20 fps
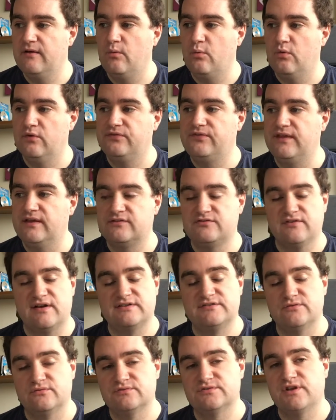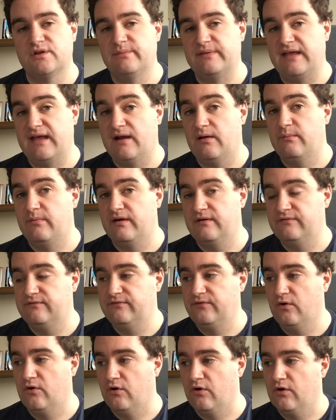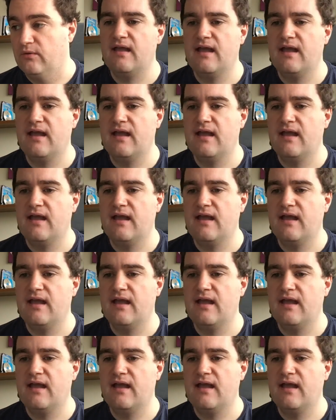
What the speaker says: would the address also be out by 4?